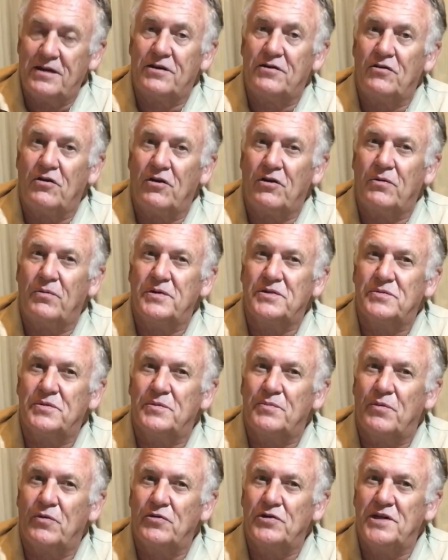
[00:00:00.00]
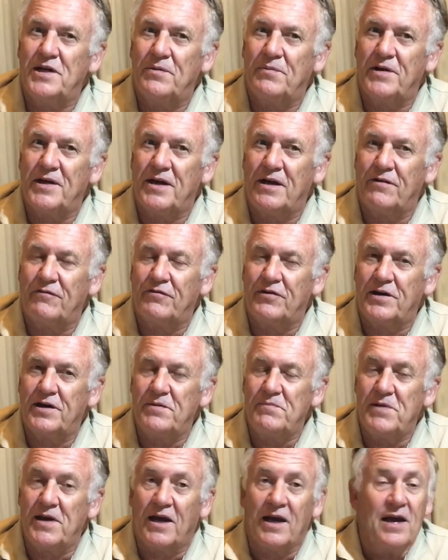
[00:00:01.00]
dog, which was brought here by Jan van
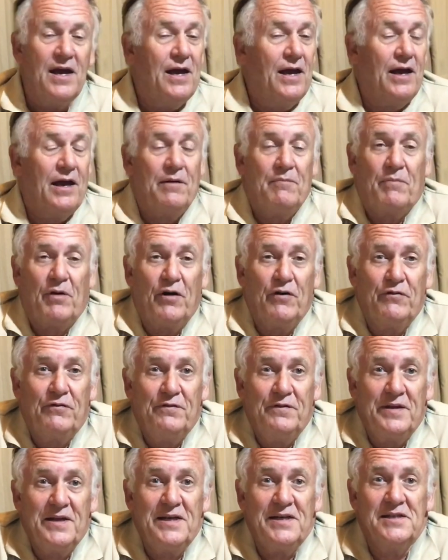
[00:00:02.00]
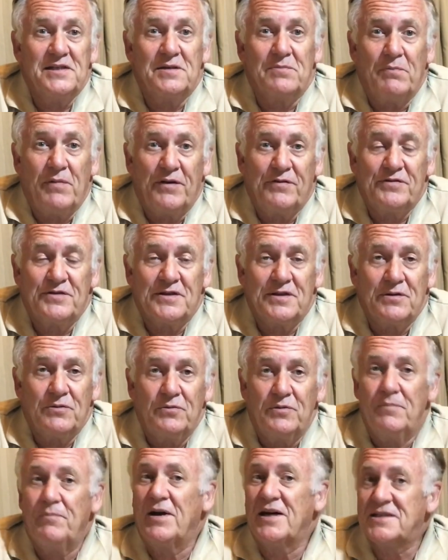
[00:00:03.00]
Riebeeck. And both these myths were
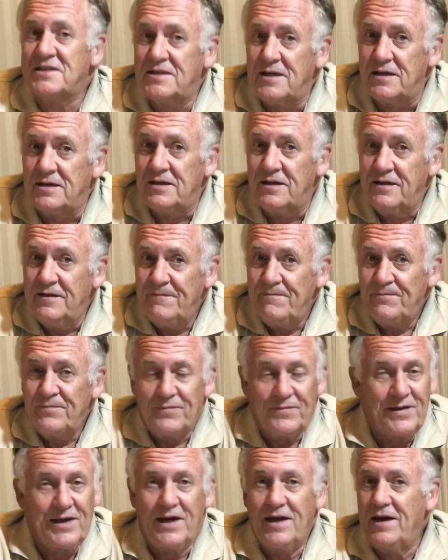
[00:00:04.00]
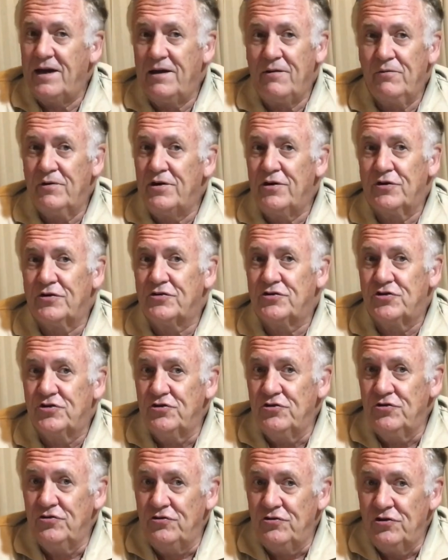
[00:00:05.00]
busted. They were not
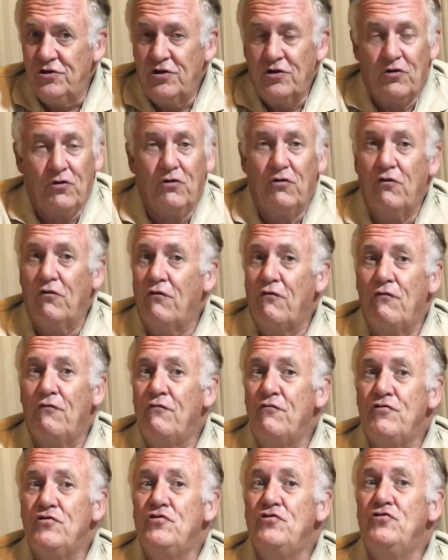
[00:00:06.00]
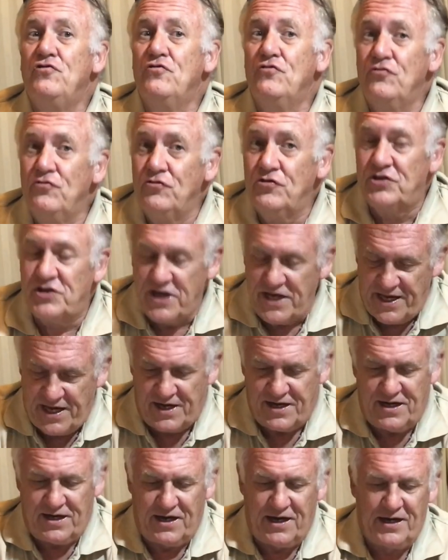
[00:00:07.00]
true or hugely
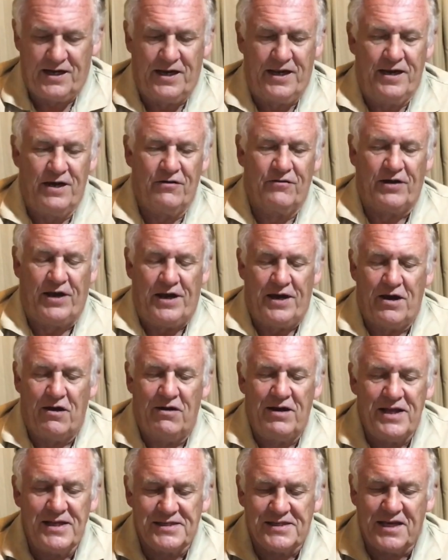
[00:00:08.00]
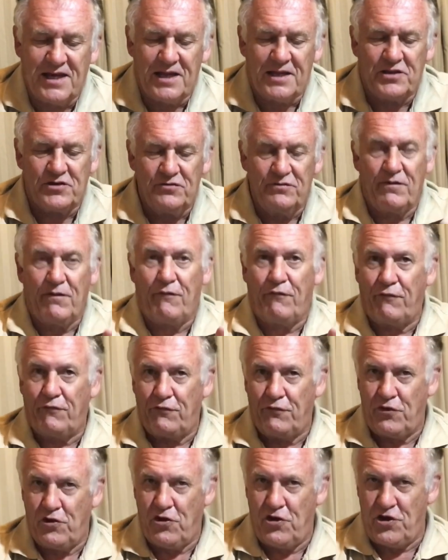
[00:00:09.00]
unlikely. Okay, now let's get to the
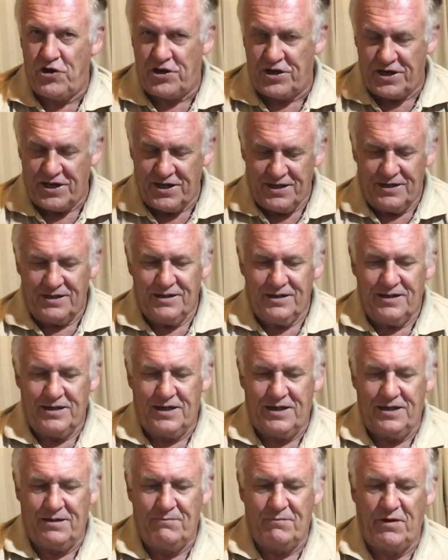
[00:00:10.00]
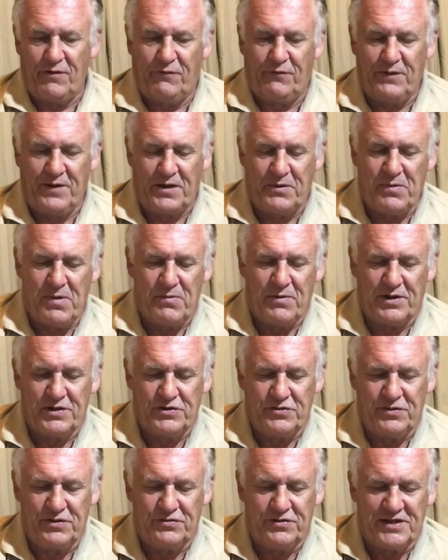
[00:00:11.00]
third myth that we want to
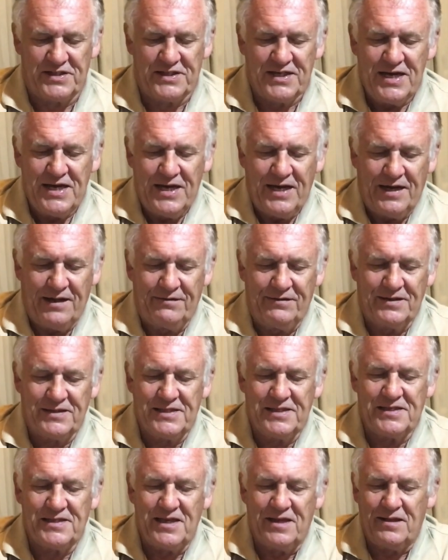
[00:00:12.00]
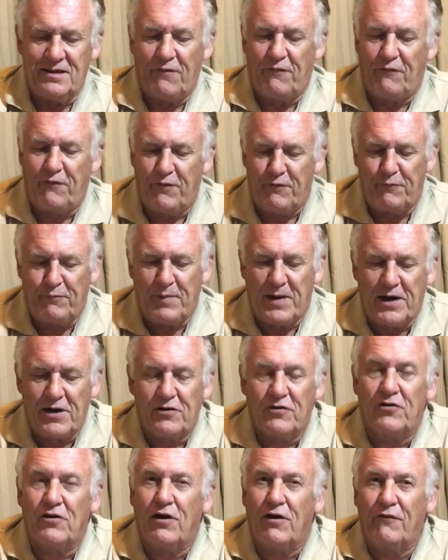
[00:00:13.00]
address. And this is in the fifth
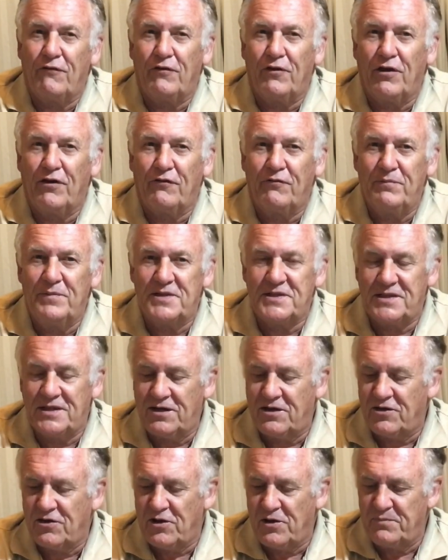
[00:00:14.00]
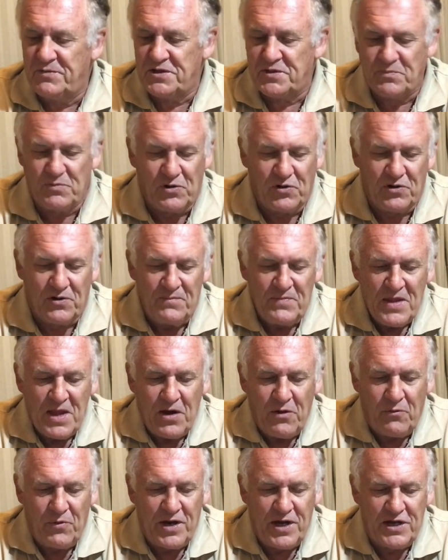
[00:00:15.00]
paragraph of Mr. Grabe's book,
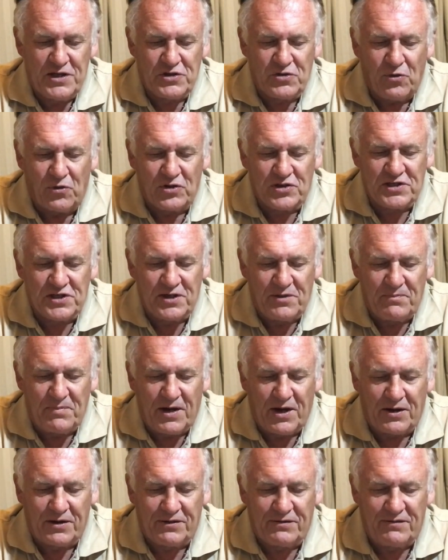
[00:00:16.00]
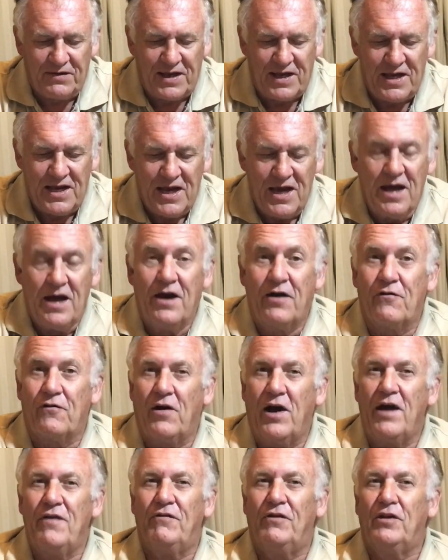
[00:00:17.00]
where he talks about the
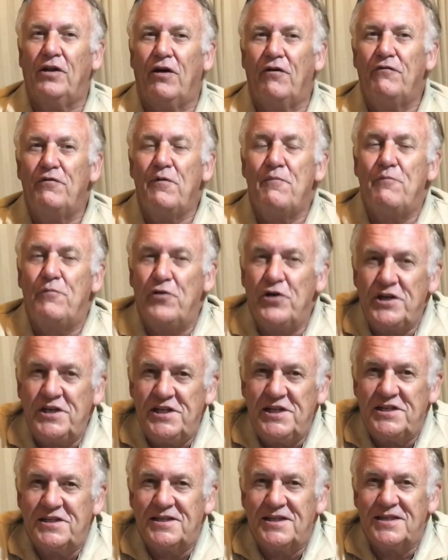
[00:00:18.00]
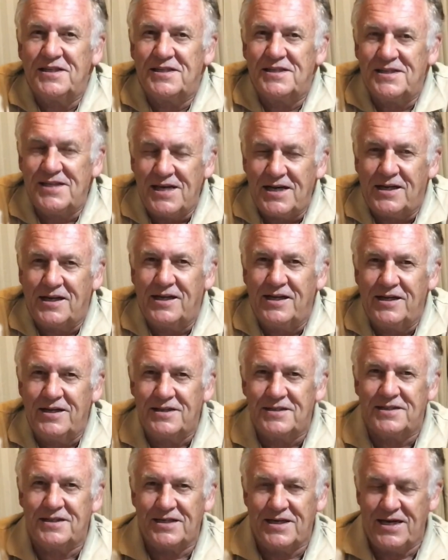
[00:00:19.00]
arrival of the British
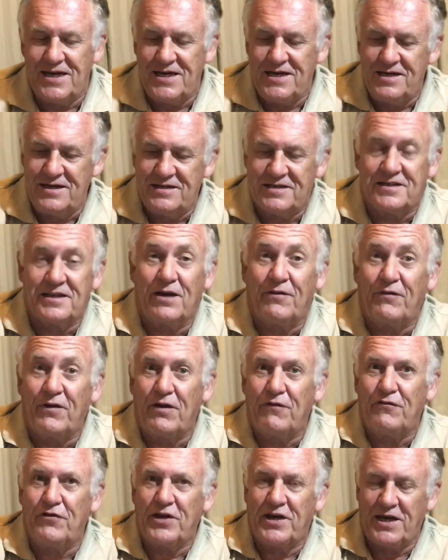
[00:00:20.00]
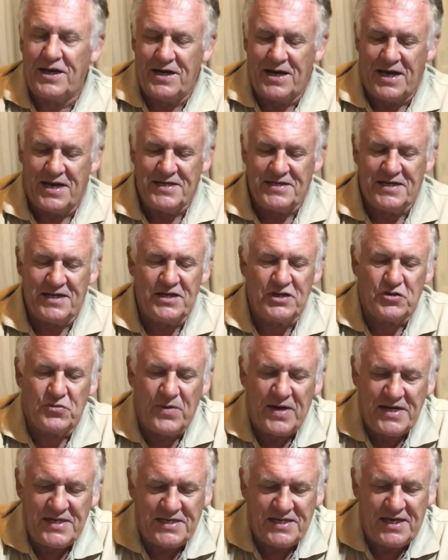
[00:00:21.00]
settlers in South Africa in
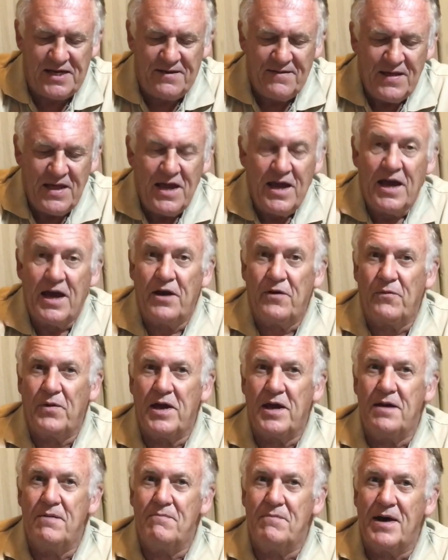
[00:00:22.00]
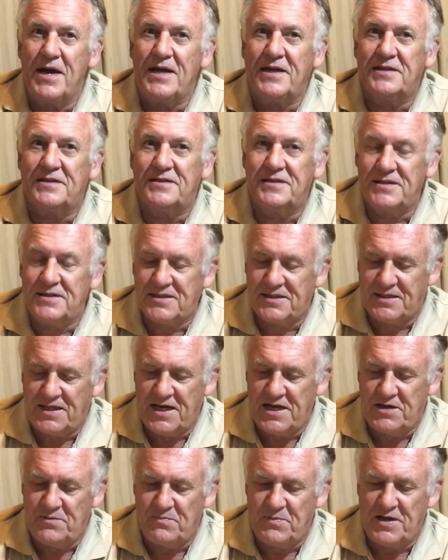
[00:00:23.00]
1820, and where he makes the
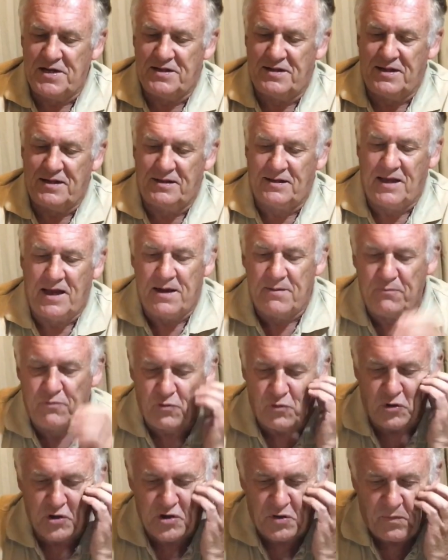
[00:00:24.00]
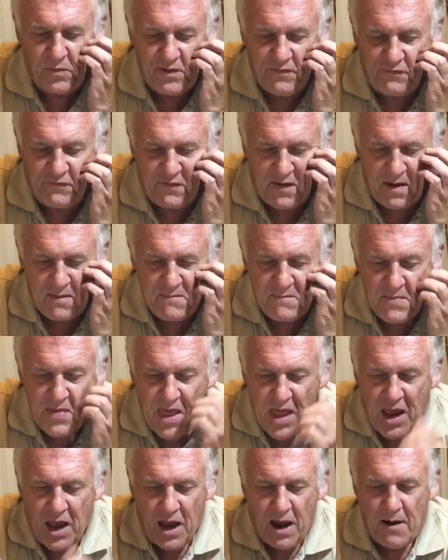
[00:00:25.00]
statement that they brought with them
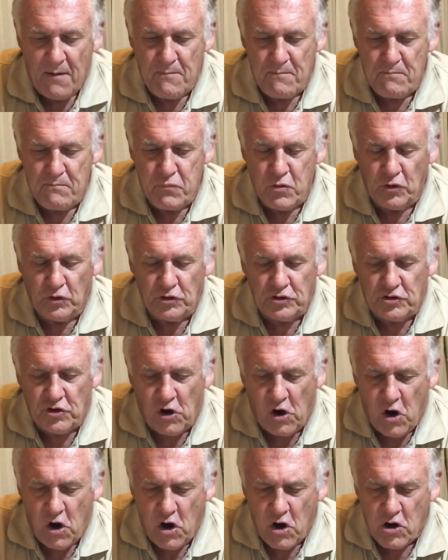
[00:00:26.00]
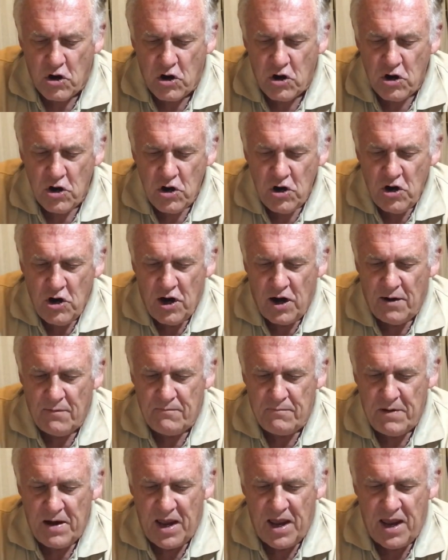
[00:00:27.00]
a bulldog
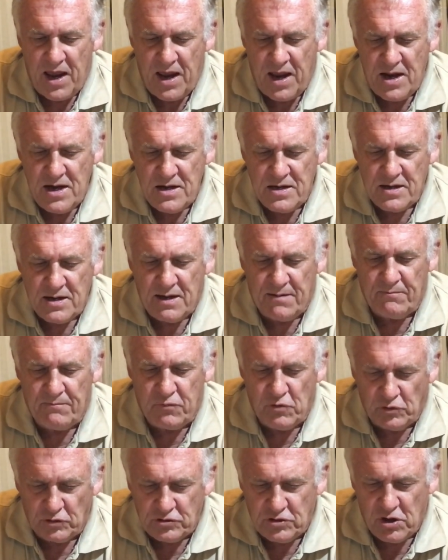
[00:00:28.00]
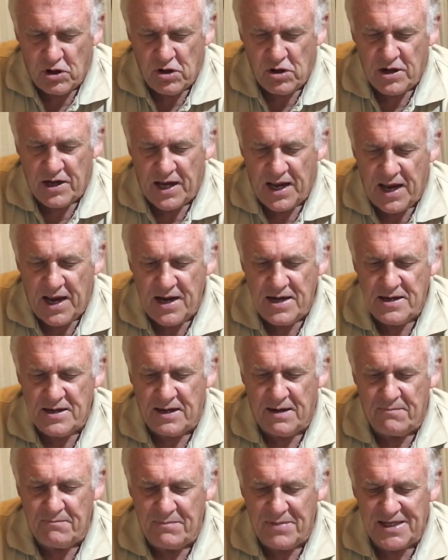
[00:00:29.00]
and a
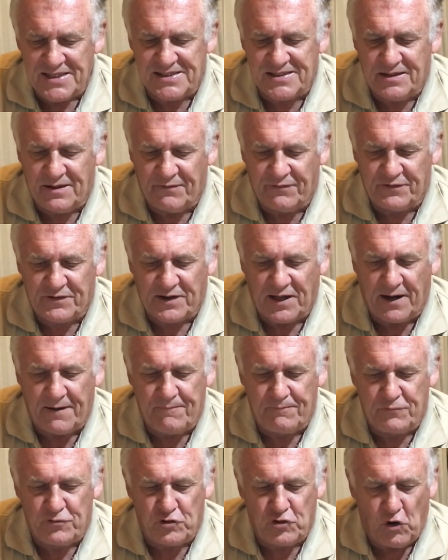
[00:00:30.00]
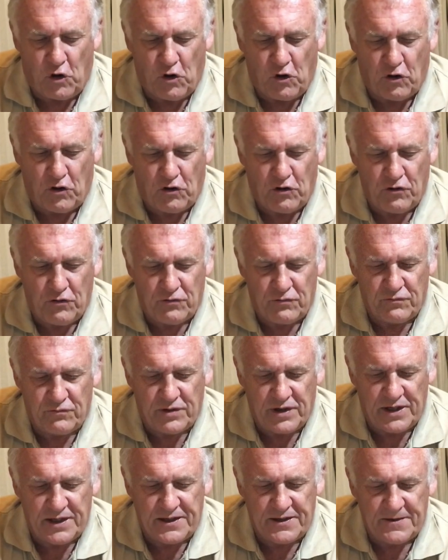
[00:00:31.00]
mastiff type dog,
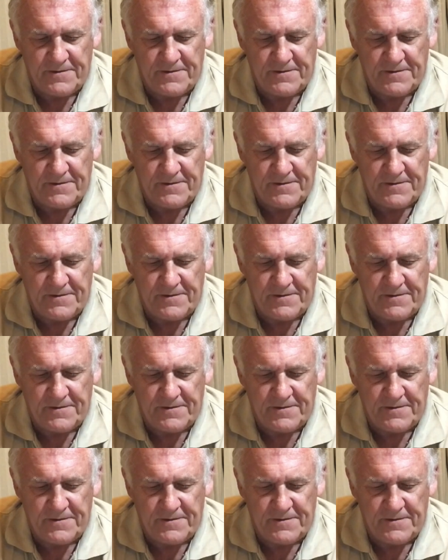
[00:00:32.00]
right?